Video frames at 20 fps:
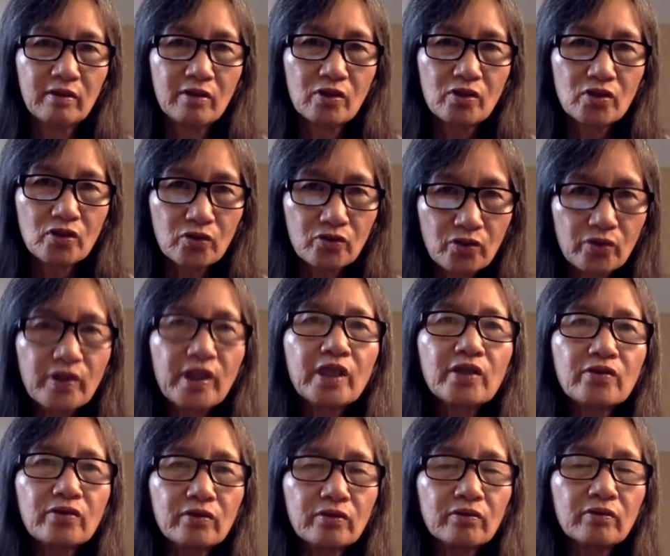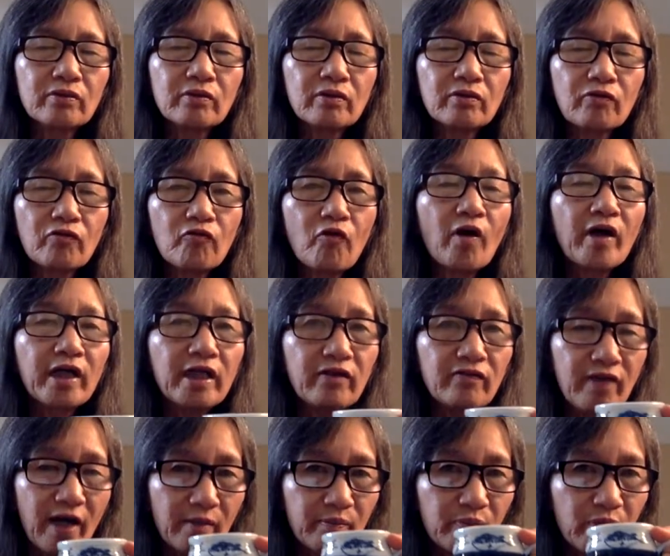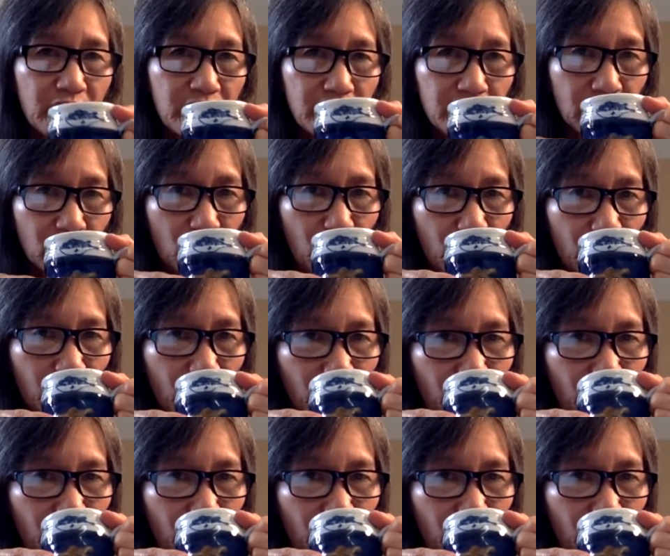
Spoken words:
So you need to forgive that person.